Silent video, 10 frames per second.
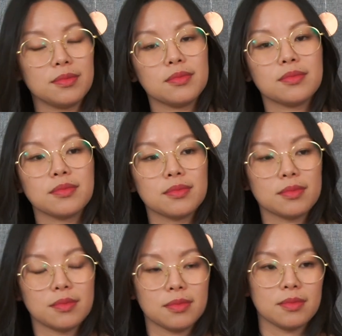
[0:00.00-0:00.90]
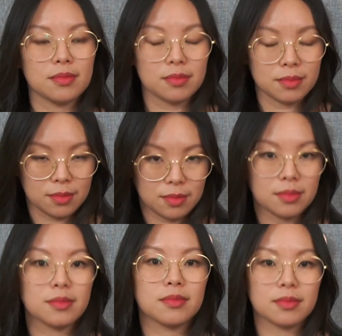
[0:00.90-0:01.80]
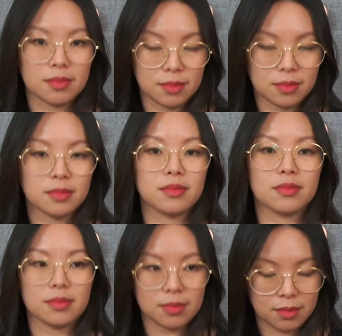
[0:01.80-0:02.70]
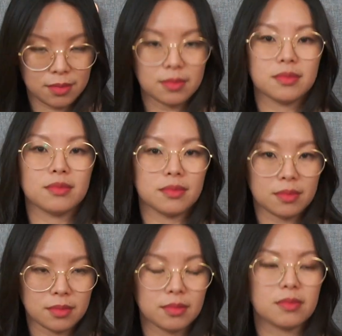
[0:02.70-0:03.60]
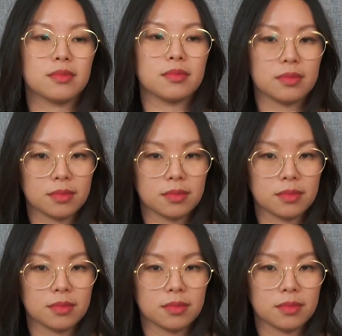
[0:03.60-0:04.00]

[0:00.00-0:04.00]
The person shown says nothing.